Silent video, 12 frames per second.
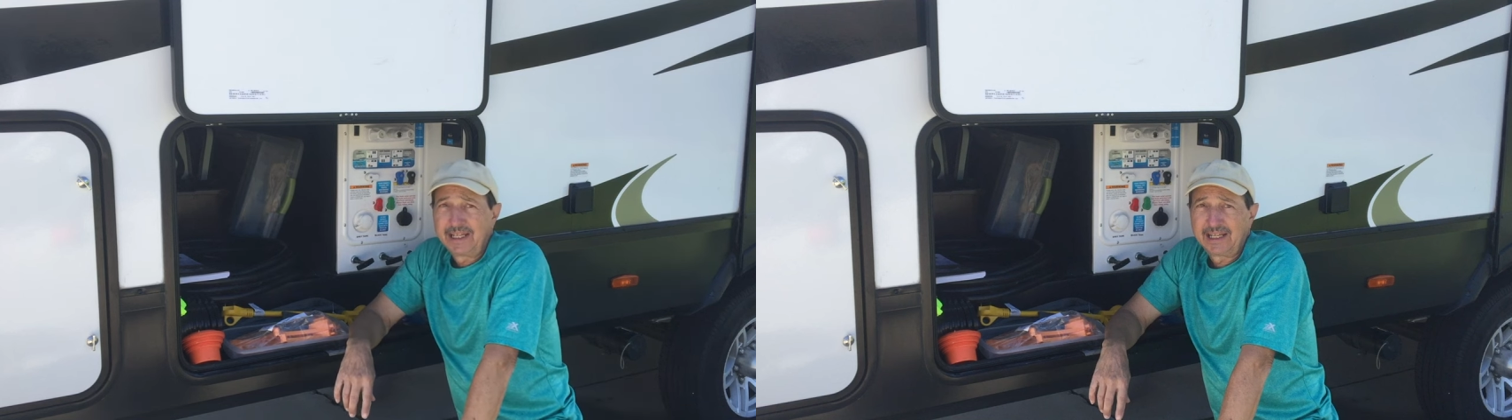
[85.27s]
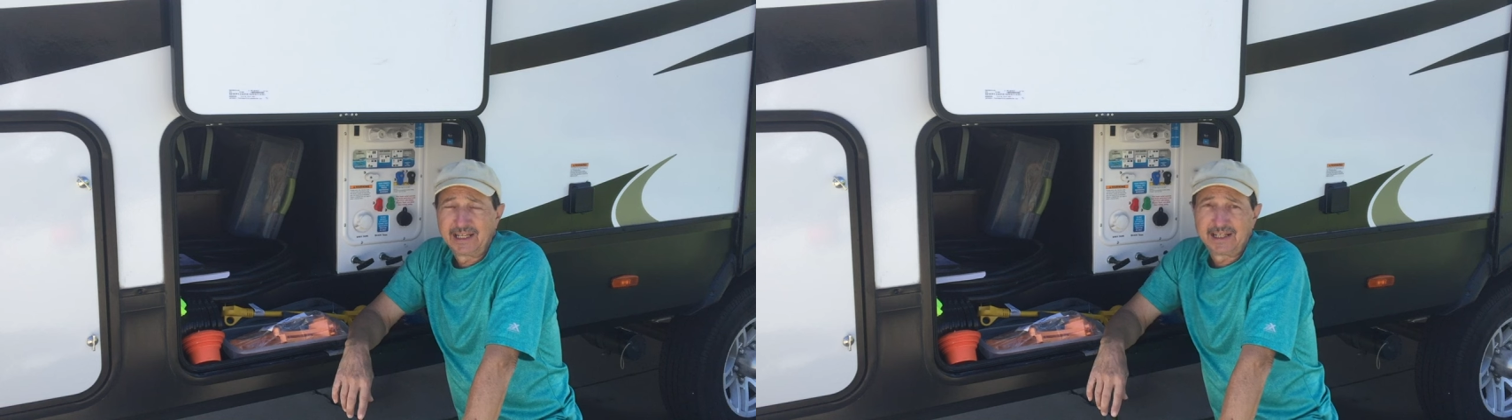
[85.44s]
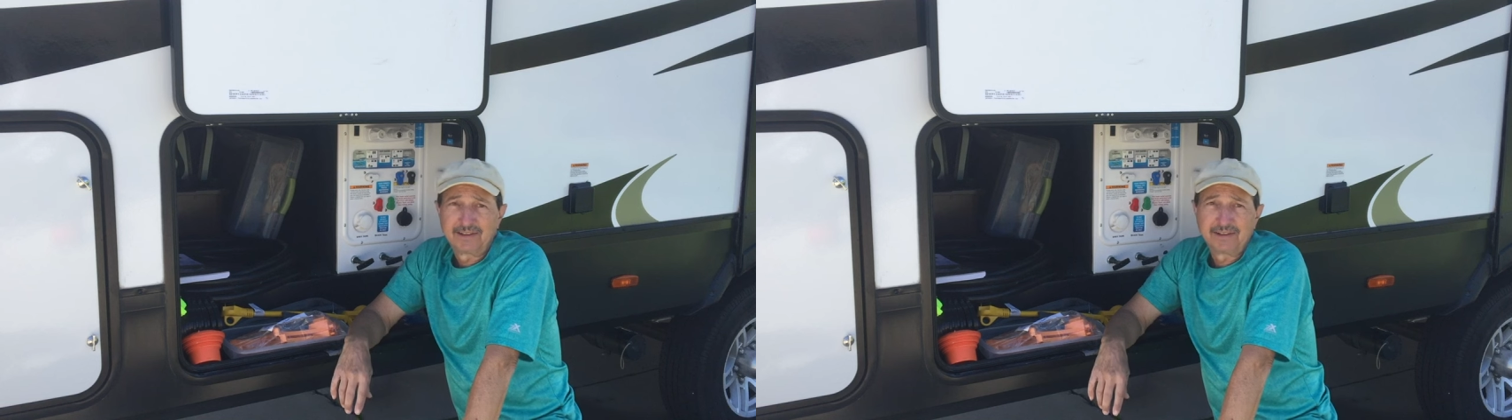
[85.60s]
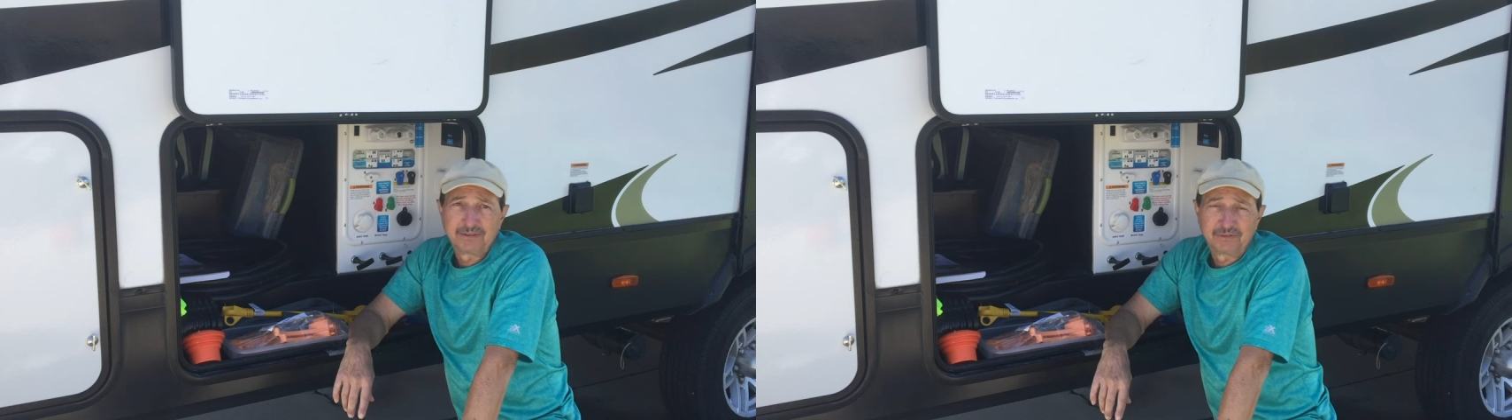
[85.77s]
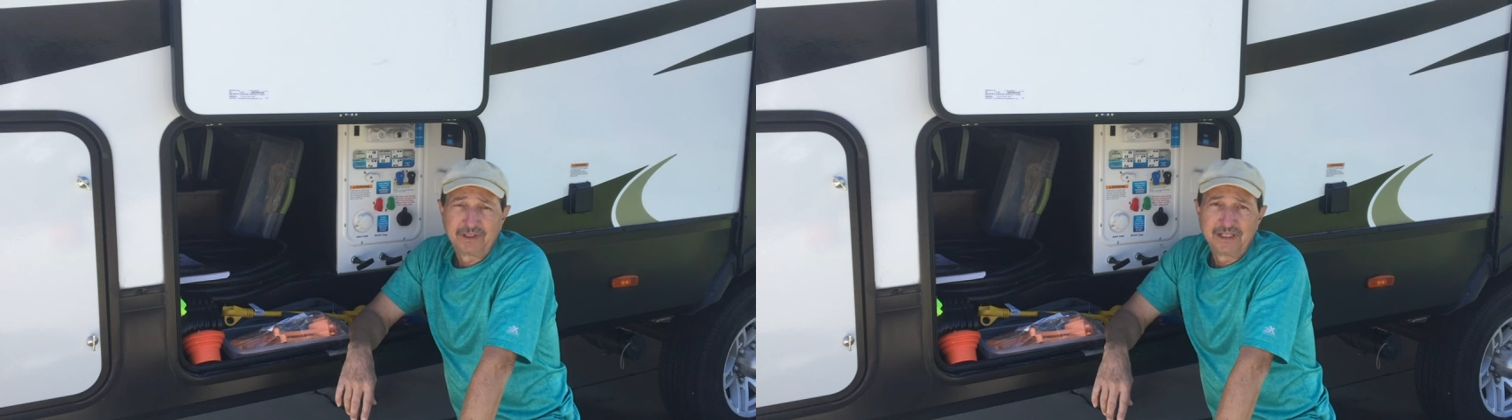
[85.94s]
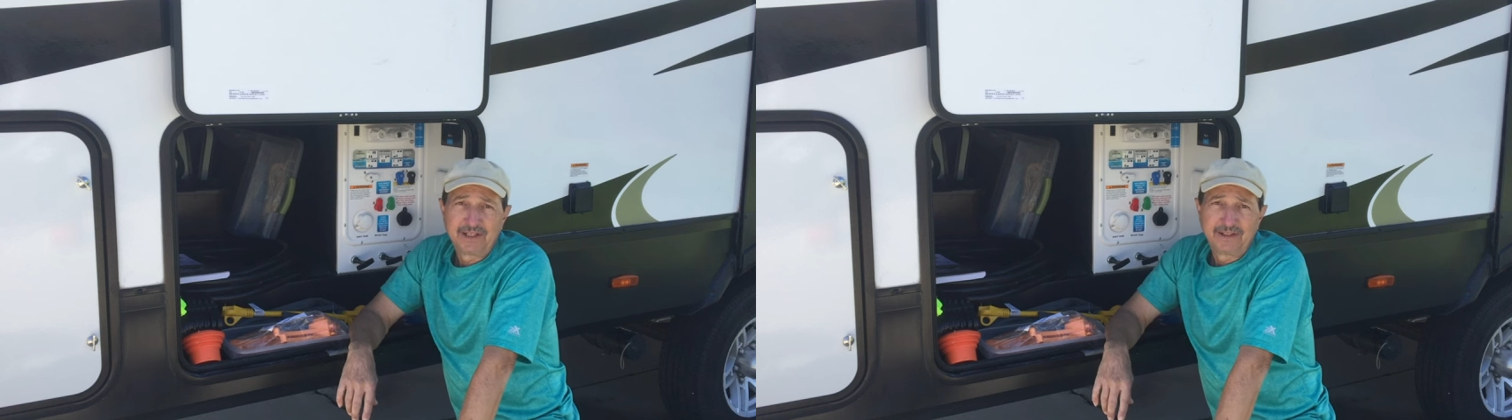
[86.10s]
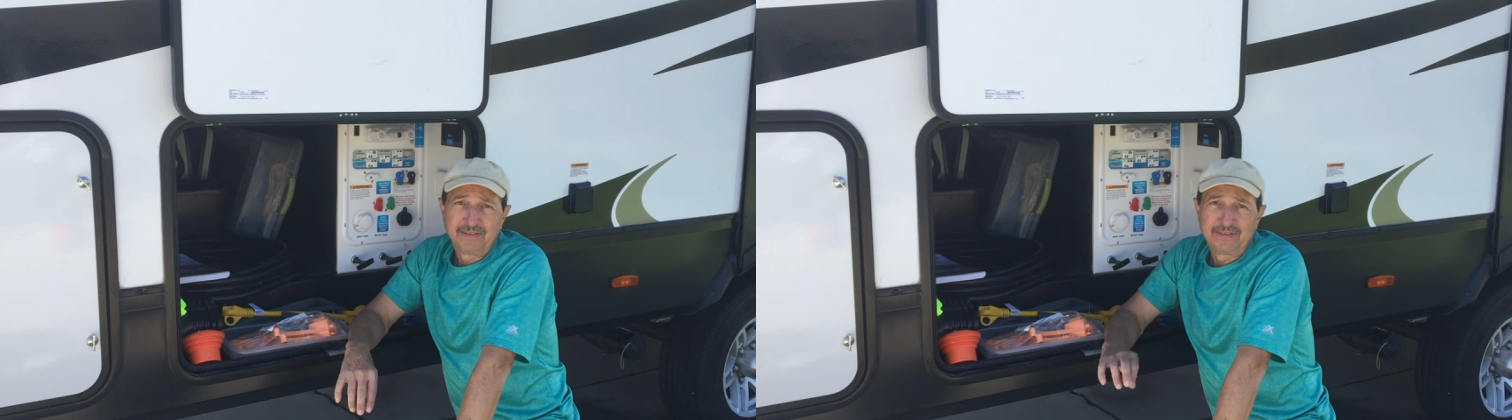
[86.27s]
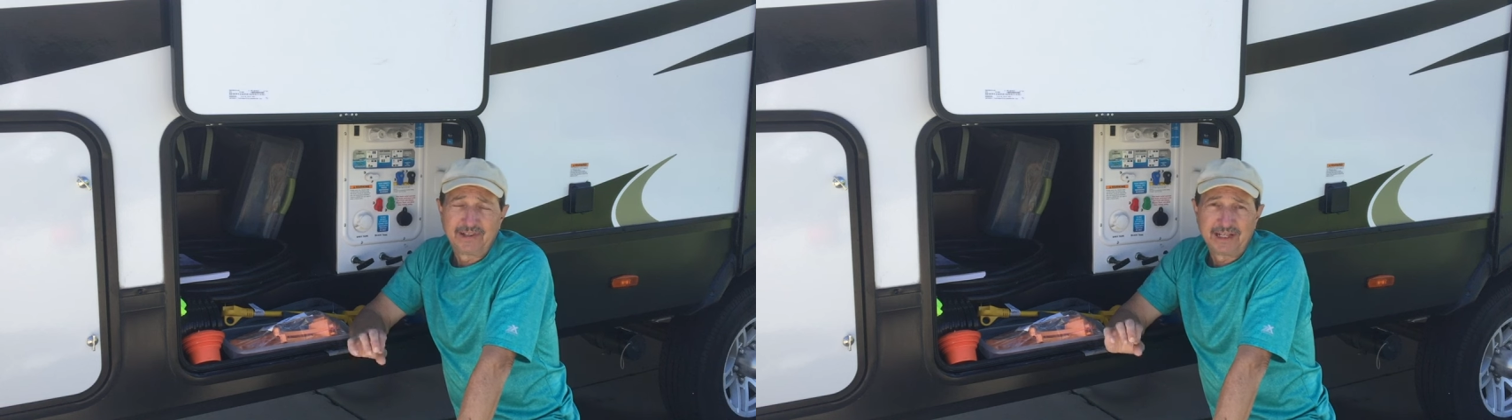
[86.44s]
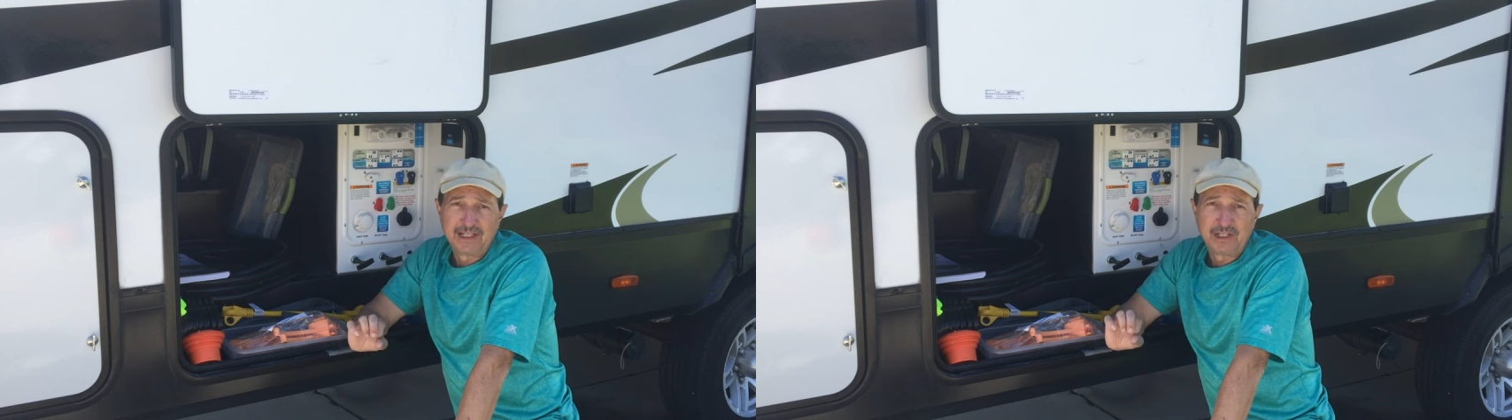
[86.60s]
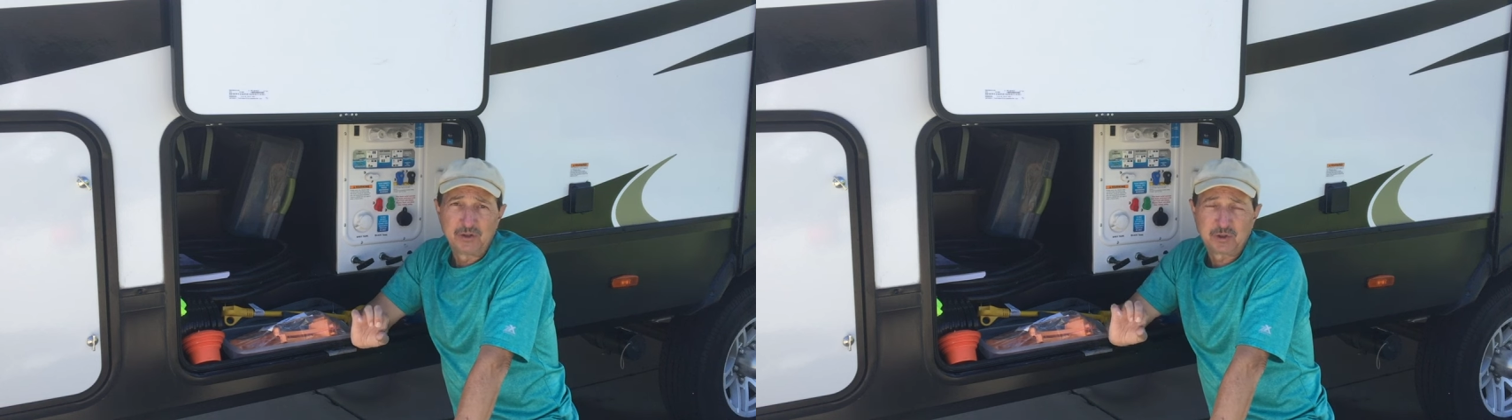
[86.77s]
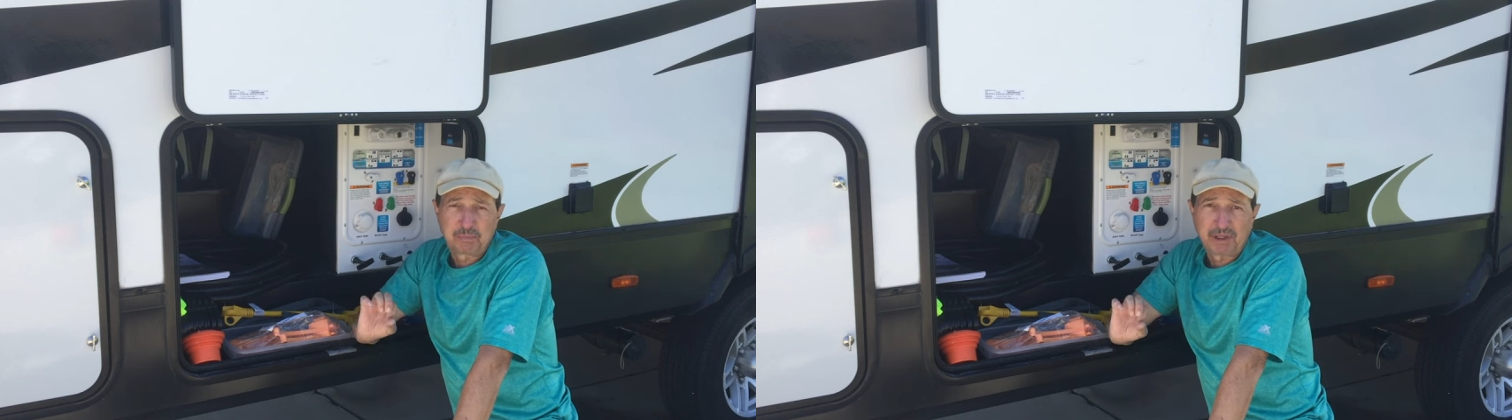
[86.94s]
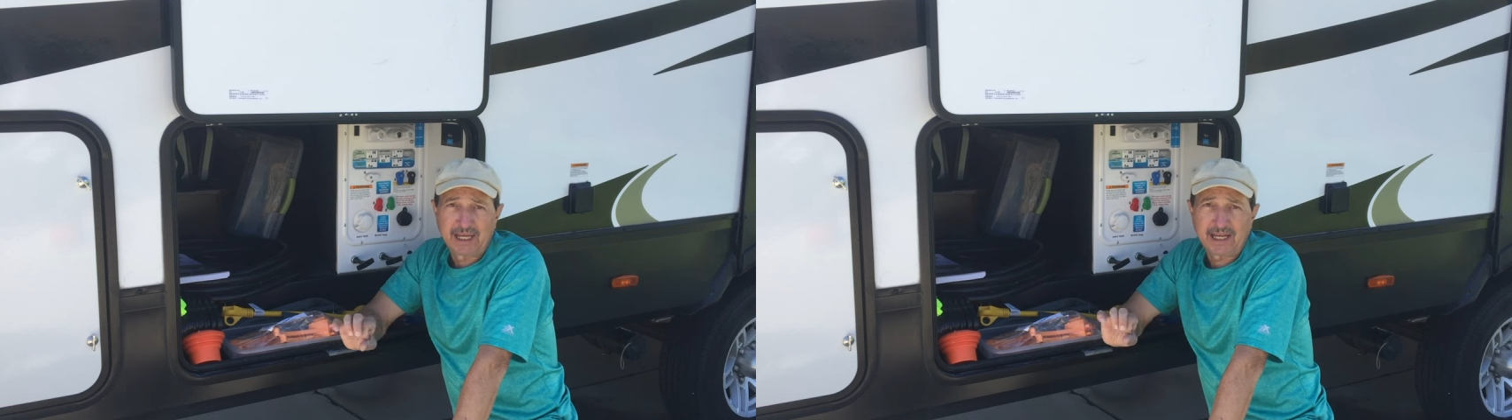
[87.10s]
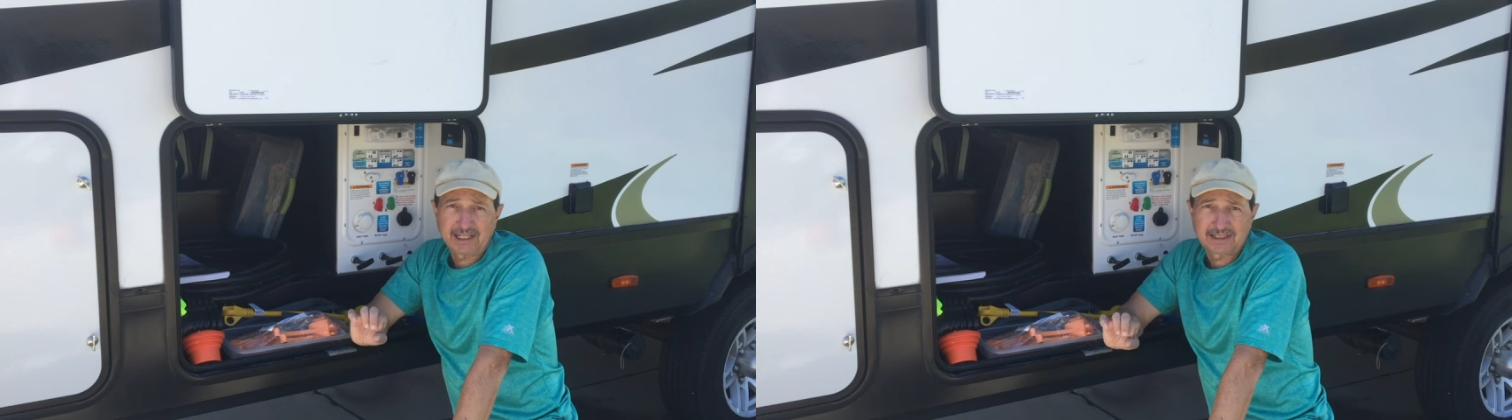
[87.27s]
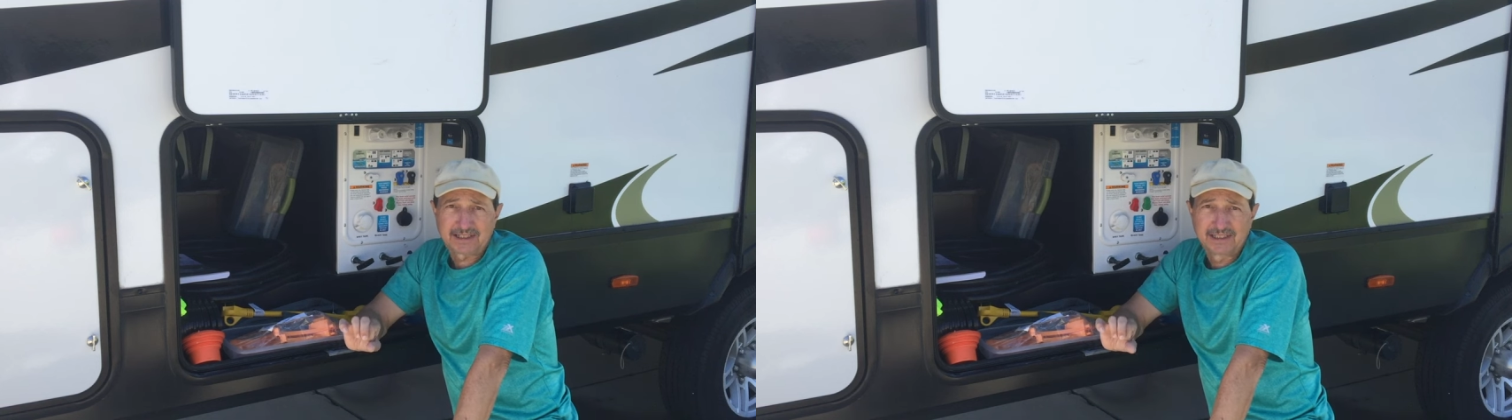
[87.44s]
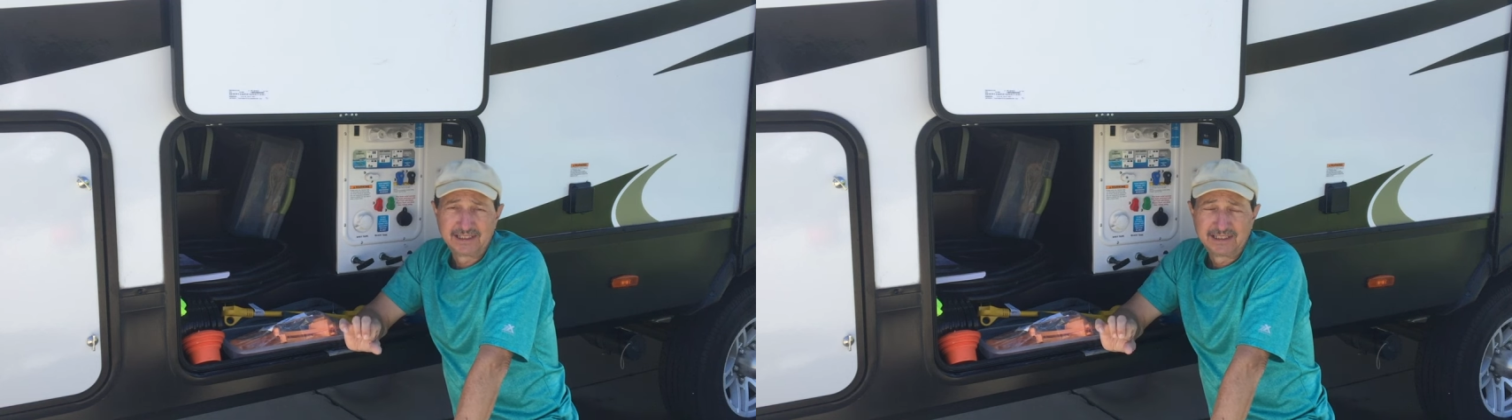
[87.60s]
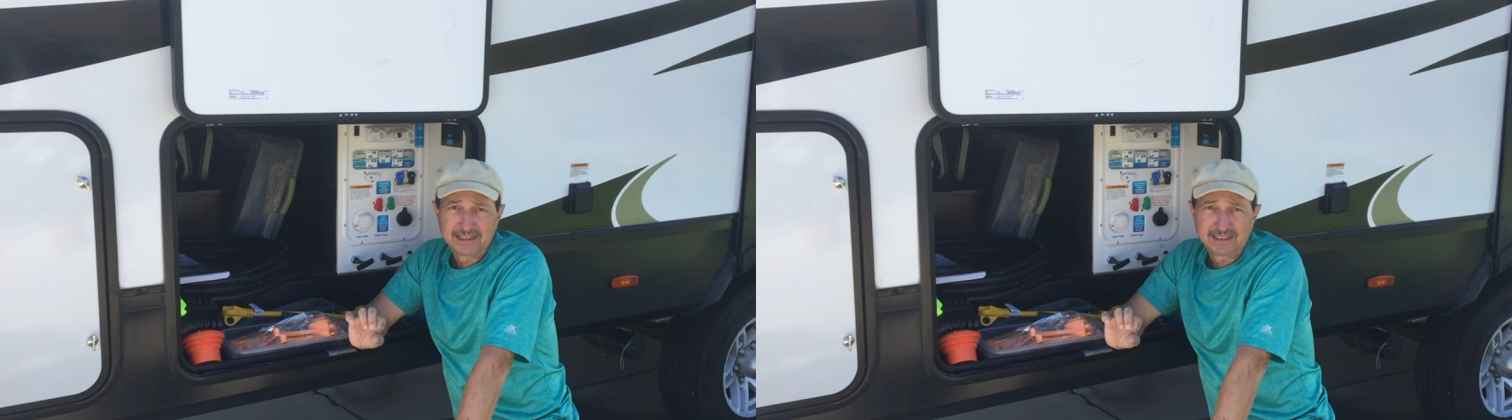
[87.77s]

and they use PEX